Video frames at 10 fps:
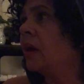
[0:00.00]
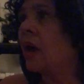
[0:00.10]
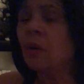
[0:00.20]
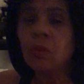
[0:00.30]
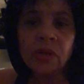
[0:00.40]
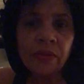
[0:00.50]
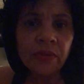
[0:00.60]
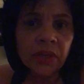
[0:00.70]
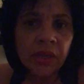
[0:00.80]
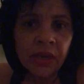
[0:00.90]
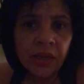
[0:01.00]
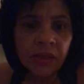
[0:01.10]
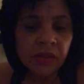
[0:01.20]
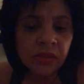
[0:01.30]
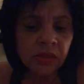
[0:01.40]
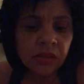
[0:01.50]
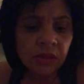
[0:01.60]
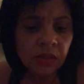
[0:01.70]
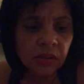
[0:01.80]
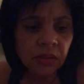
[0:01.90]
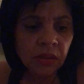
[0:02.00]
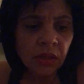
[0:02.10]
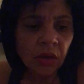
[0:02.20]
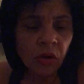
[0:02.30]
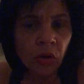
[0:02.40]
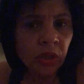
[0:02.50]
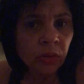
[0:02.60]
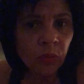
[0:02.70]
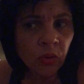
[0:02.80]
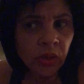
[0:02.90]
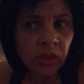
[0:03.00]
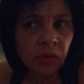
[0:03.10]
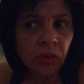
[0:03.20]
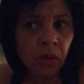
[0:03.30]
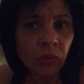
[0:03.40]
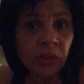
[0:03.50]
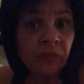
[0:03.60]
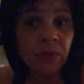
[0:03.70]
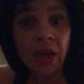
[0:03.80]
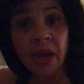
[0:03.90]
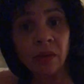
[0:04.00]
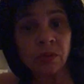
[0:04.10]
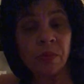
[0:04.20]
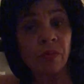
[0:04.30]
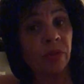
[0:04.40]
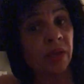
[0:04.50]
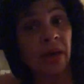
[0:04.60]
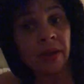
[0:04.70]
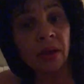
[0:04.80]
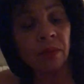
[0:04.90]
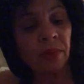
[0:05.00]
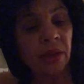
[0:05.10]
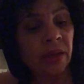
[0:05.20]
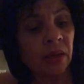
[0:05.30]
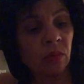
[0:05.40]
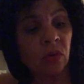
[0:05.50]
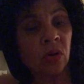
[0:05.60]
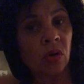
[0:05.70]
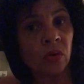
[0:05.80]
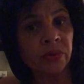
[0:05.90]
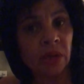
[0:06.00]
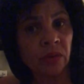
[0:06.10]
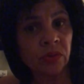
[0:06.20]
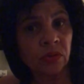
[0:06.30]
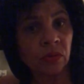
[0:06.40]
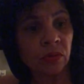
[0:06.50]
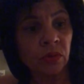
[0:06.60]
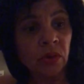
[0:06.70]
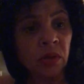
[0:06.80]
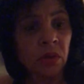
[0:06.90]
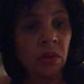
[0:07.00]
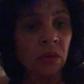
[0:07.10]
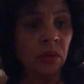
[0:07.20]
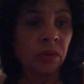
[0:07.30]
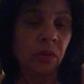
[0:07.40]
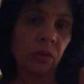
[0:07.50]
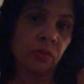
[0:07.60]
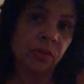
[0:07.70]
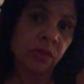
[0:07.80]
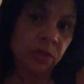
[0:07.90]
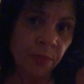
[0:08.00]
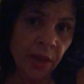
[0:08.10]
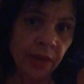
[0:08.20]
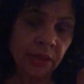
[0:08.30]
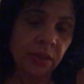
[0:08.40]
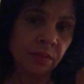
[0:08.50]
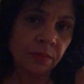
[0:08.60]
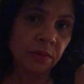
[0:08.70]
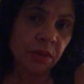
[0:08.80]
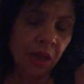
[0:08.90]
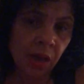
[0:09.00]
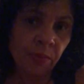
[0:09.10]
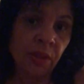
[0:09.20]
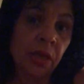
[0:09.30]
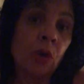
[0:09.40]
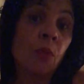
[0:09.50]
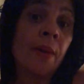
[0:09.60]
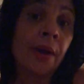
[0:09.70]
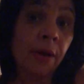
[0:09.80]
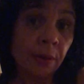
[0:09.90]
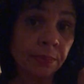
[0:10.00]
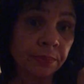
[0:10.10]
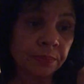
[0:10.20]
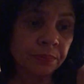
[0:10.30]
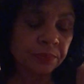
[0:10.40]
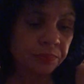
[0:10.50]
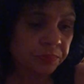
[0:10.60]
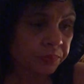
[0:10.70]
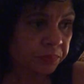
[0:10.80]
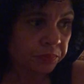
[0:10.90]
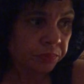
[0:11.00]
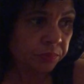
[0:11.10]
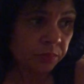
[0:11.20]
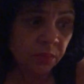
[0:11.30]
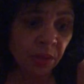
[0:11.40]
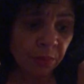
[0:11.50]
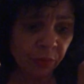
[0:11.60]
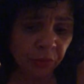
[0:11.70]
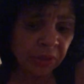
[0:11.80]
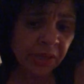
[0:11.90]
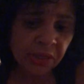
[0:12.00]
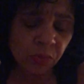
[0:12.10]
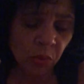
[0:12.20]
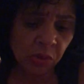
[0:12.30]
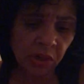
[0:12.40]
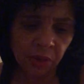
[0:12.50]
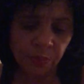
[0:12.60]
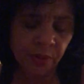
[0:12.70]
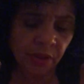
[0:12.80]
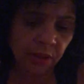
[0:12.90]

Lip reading: I would leave the kids early in the morning. You know, I would leave the house before they got up, and I would go down to, you know, to the spot, cop, and then go back up before the kids woke up.